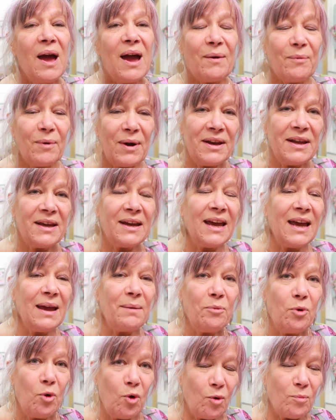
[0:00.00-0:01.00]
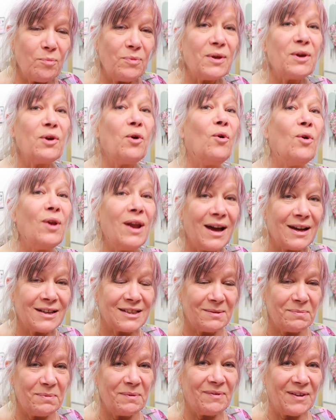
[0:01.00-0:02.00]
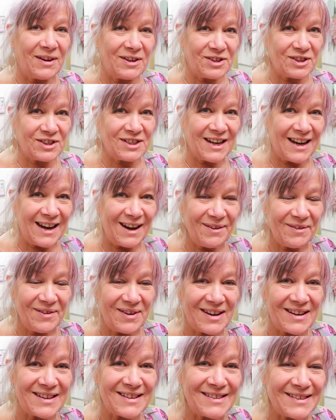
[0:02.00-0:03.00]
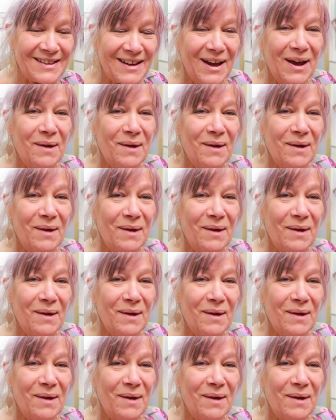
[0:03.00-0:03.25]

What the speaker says: And when he came home, they all had to be vegetarians.